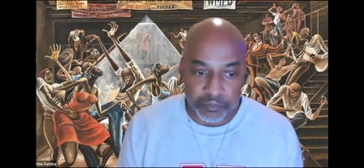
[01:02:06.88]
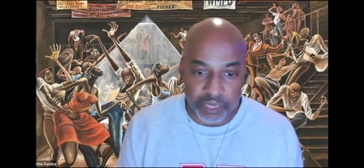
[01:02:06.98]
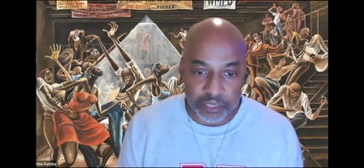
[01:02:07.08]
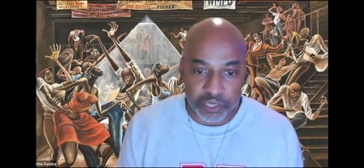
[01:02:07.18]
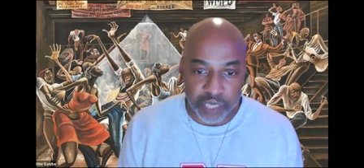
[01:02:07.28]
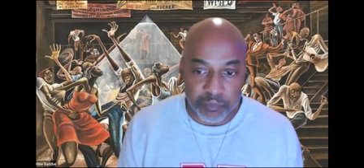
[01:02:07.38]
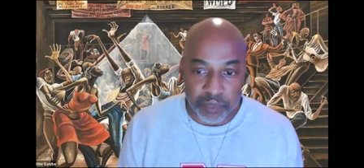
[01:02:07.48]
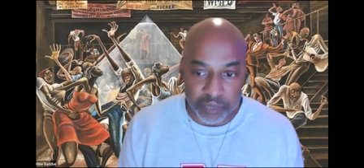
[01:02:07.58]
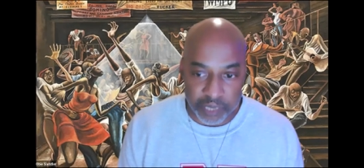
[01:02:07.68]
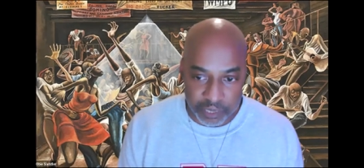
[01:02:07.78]

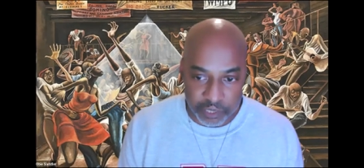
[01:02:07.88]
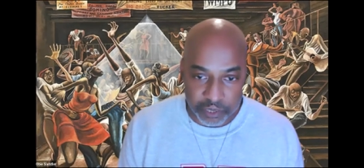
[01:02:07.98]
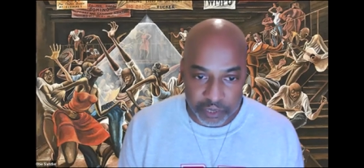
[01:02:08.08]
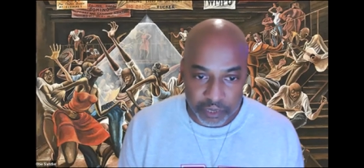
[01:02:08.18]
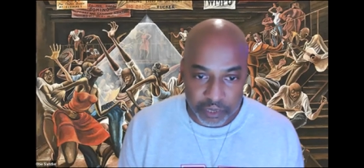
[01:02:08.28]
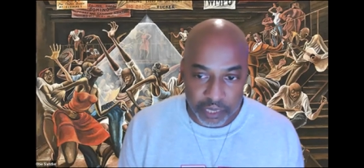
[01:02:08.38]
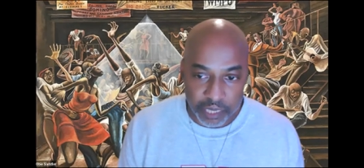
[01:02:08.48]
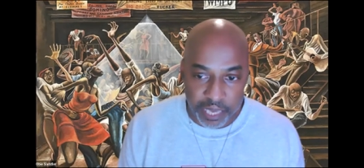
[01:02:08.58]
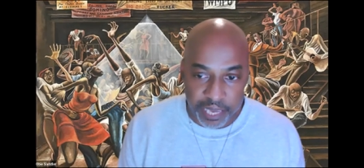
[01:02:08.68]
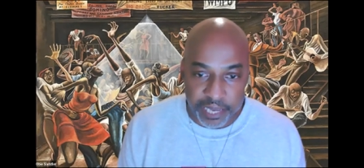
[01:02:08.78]
stubbornness
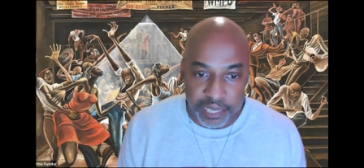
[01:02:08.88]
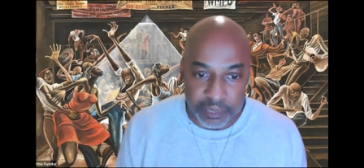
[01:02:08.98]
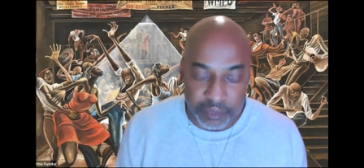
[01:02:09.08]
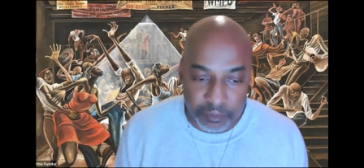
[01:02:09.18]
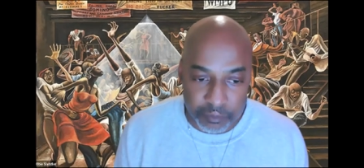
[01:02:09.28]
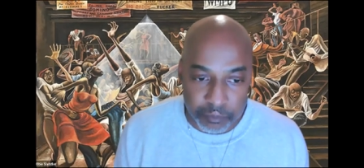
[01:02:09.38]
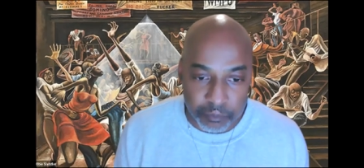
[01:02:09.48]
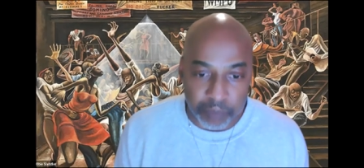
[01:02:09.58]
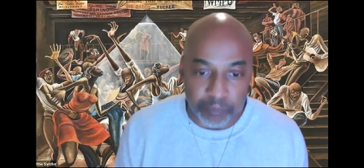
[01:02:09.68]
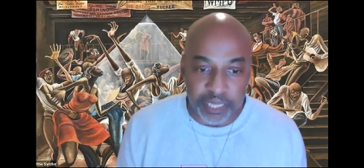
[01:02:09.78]
and
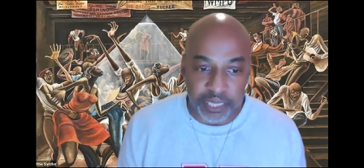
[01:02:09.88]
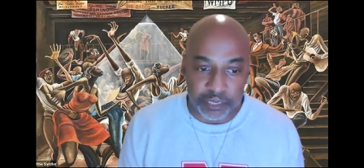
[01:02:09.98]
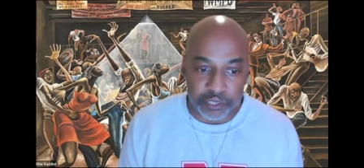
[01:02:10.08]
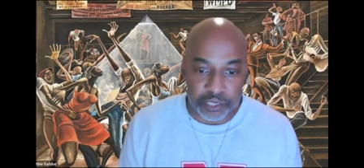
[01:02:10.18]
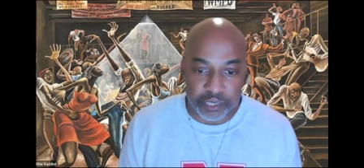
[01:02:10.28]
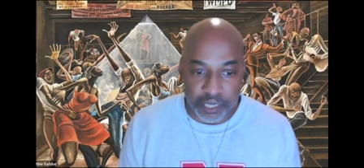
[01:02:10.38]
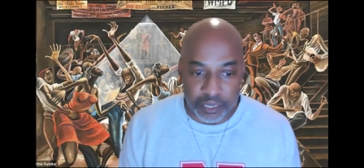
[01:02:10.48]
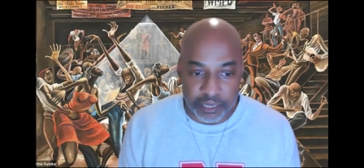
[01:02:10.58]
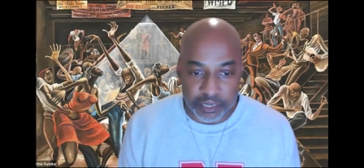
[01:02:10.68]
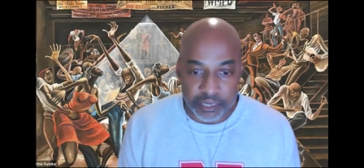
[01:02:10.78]
being
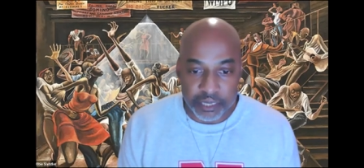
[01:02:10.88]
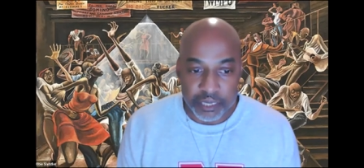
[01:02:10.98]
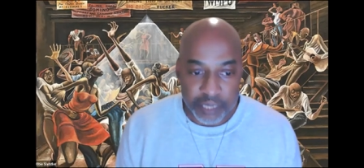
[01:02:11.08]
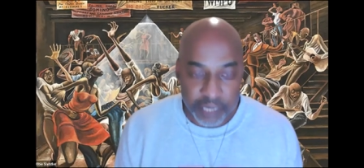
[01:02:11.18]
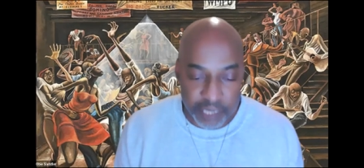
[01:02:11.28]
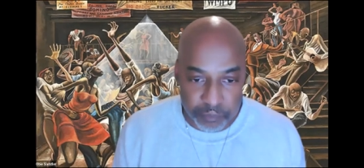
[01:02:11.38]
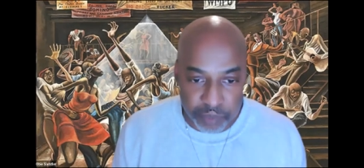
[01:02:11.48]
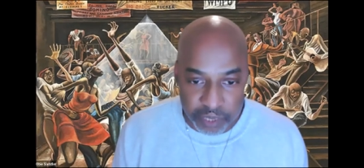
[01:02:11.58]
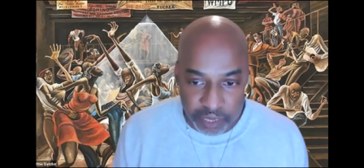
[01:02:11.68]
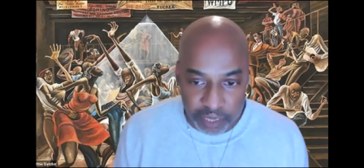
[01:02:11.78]
stuck in
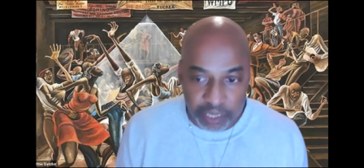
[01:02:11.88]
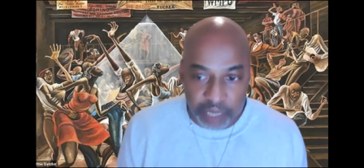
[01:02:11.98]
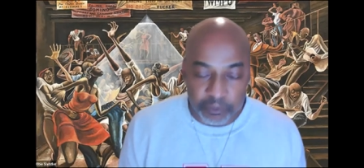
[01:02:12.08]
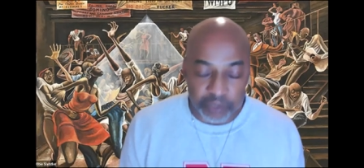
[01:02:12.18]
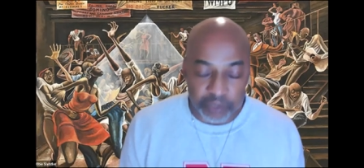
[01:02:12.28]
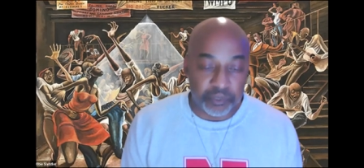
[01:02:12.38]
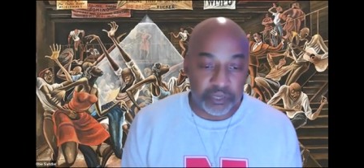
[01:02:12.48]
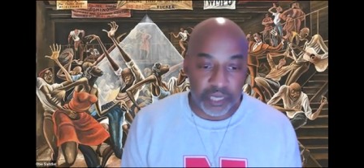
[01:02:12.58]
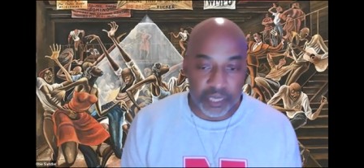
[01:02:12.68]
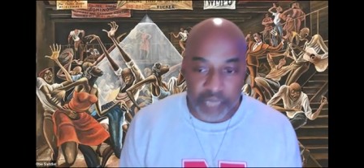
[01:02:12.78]
with a
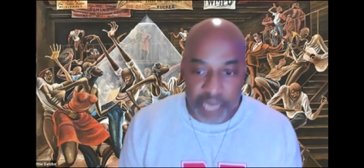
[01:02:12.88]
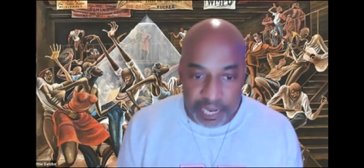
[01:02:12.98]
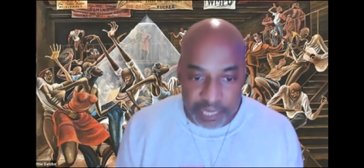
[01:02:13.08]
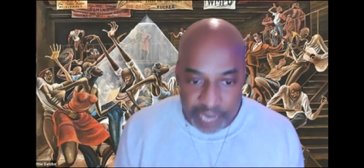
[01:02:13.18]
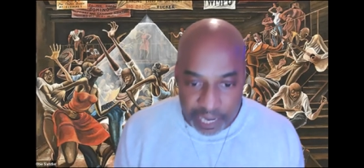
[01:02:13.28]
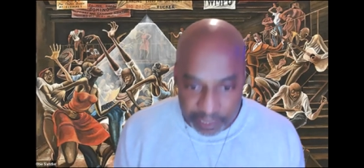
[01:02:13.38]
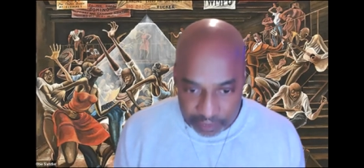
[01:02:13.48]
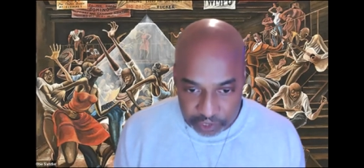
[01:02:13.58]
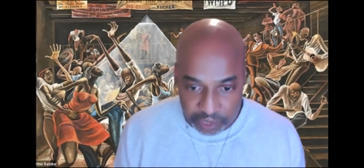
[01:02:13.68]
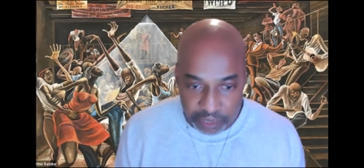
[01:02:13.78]
particular
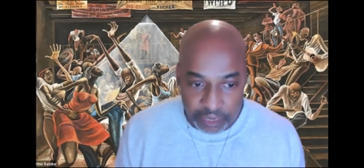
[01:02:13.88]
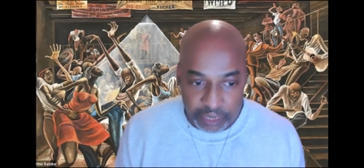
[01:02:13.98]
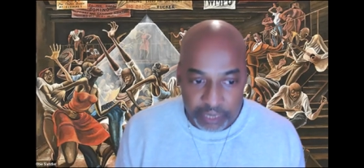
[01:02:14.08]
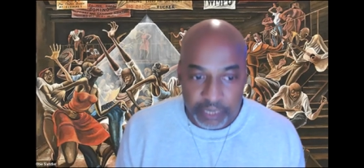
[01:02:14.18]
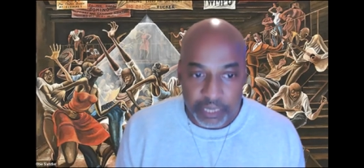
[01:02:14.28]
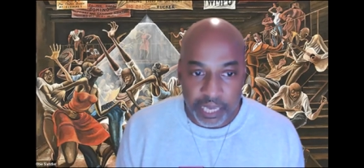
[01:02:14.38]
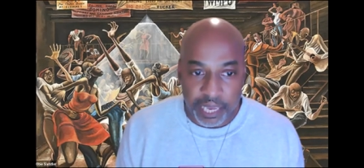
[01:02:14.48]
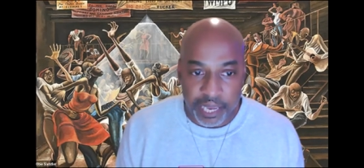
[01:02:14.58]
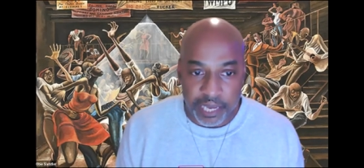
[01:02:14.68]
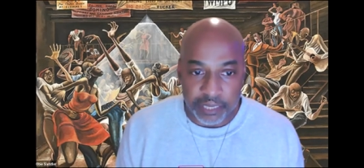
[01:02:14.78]
ideology,
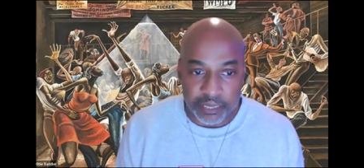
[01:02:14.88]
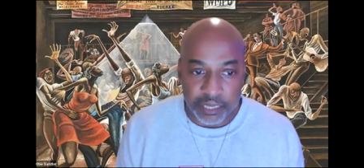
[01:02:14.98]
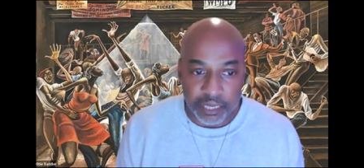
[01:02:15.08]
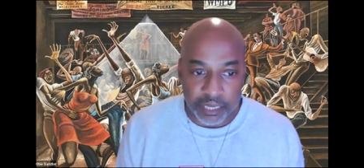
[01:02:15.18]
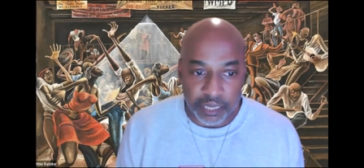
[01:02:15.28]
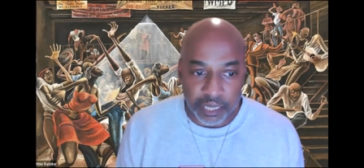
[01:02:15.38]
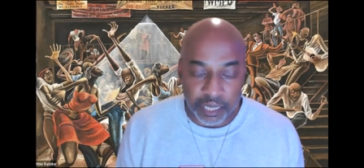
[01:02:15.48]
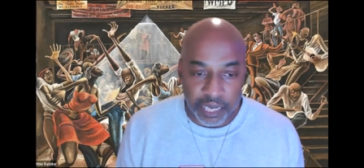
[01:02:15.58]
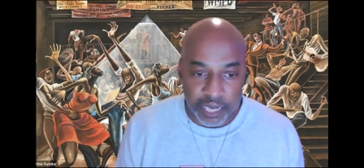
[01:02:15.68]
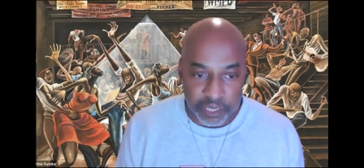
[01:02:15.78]
and
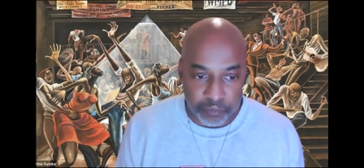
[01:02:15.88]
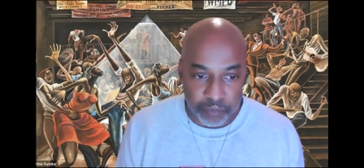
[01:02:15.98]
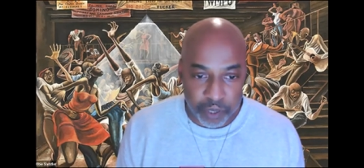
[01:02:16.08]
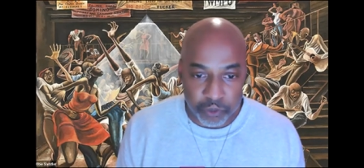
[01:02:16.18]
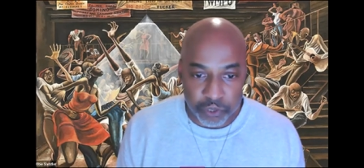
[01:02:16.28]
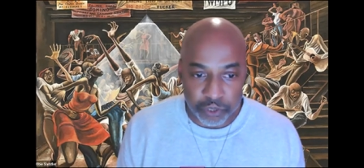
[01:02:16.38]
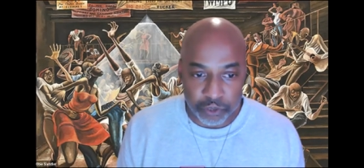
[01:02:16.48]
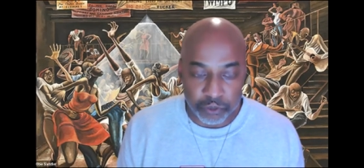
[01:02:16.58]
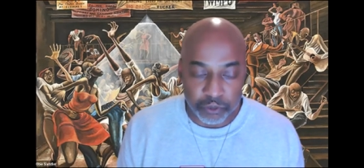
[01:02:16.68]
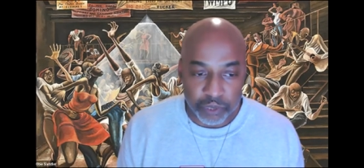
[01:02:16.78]
as opposed
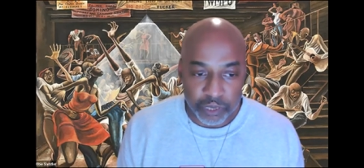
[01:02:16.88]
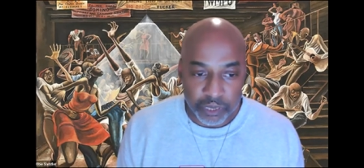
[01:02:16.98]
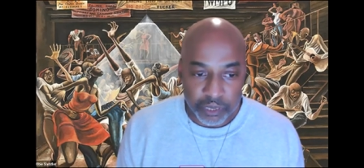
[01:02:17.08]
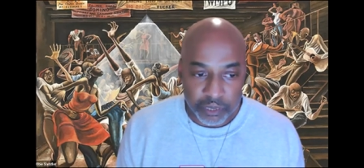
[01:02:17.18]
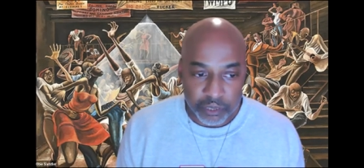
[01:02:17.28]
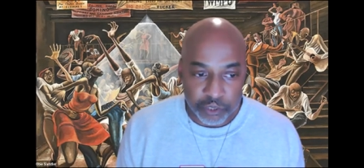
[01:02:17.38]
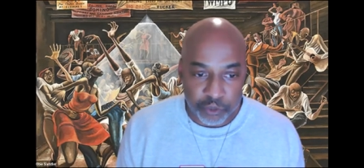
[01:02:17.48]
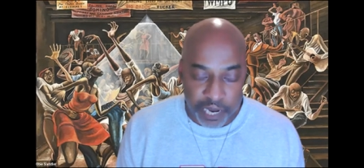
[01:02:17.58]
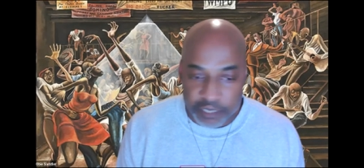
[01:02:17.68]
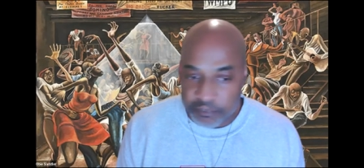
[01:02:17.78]
to
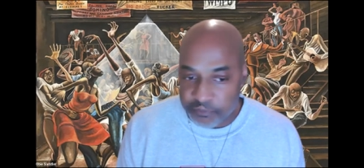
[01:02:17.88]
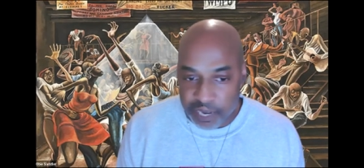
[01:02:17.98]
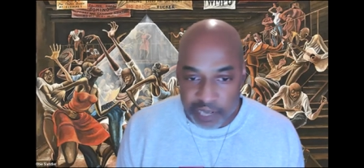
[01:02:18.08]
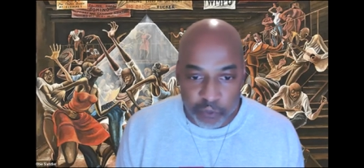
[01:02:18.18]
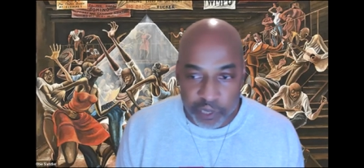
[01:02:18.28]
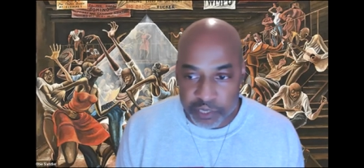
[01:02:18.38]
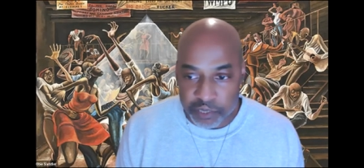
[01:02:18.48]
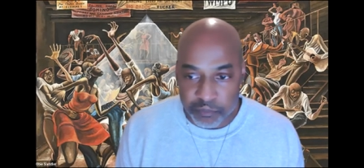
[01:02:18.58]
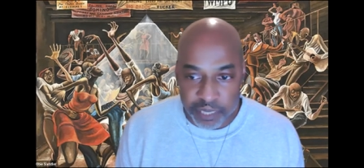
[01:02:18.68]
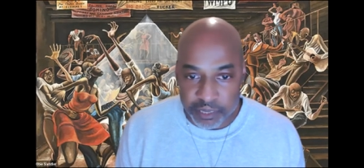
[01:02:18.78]
trying to find ways to
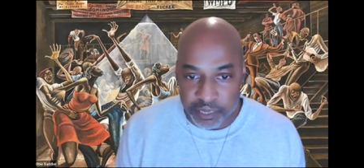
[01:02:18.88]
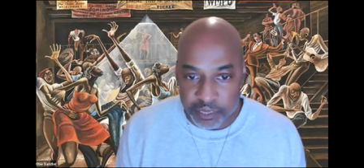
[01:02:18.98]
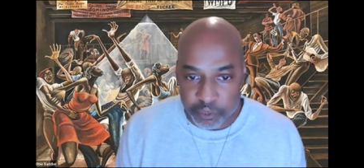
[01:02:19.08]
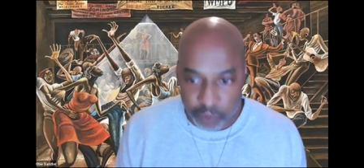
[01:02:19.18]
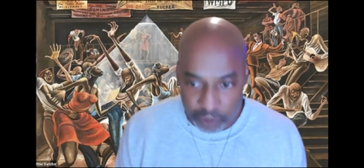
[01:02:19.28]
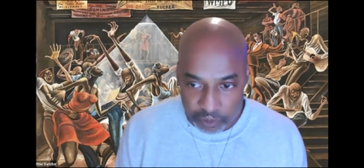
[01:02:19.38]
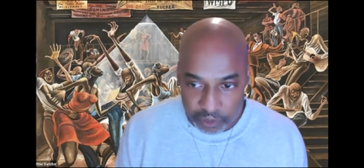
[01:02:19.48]
make things work.